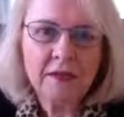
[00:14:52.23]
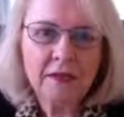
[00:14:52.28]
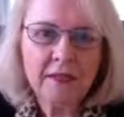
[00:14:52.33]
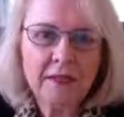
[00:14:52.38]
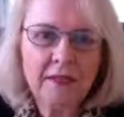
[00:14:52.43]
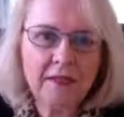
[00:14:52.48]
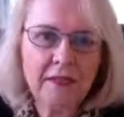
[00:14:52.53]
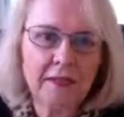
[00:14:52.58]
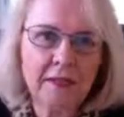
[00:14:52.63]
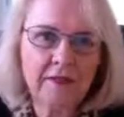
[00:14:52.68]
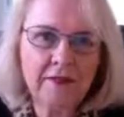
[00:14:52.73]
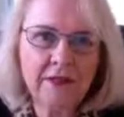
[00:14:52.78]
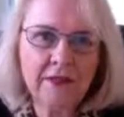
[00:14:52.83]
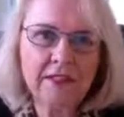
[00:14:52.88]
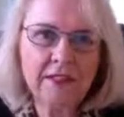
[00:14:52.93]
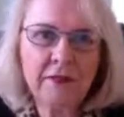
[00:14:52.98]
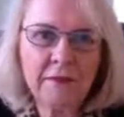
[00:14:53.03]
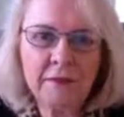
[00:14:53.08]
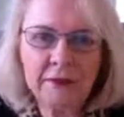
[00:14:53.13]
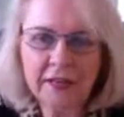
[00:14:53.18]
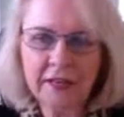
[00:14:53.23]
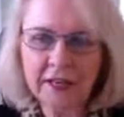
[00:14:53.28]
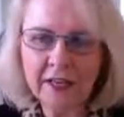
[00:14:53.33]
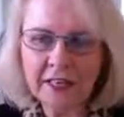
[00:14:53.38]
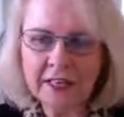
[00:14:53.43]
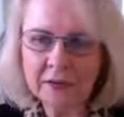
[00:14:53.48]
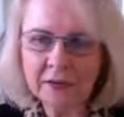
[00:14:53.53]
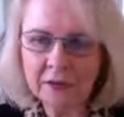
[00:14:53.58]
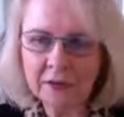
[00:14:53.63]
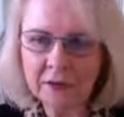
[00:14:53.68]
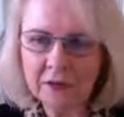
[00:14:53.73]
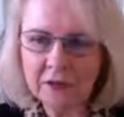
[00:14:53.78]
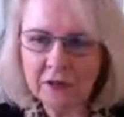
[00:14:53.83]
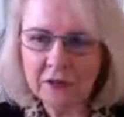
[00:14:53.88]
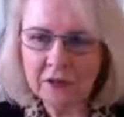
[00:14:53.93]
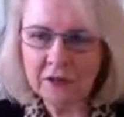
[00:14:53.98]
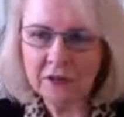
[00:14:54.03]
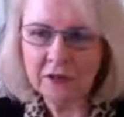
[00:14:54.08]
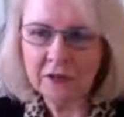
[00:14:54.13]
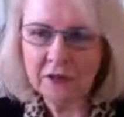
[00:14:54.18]
is in giving somebody else
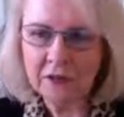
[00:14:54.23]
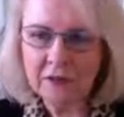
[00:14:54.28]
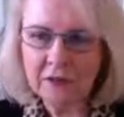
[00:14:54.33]
permission